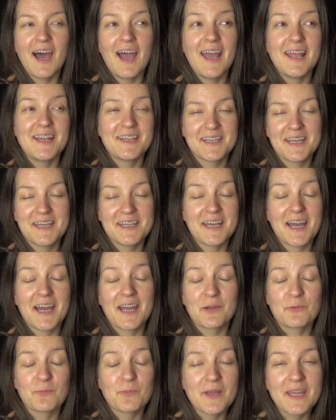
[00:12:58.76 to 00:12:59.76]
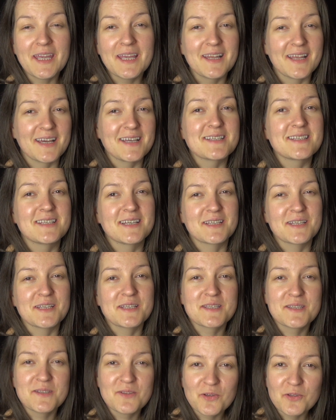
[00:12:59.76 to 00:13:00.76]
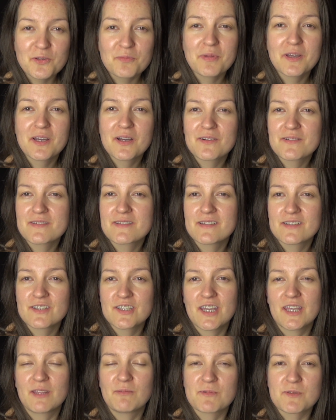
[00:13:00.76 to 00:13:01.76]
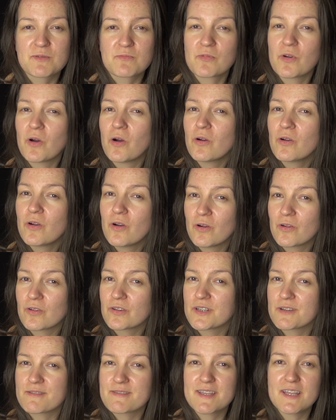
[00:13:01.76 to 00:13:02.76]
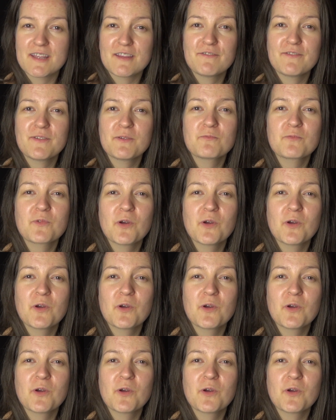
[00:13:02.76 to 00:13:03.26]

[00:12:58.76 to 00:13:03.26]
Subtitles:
And then I realized that it's not because the shade was wrong or there's anything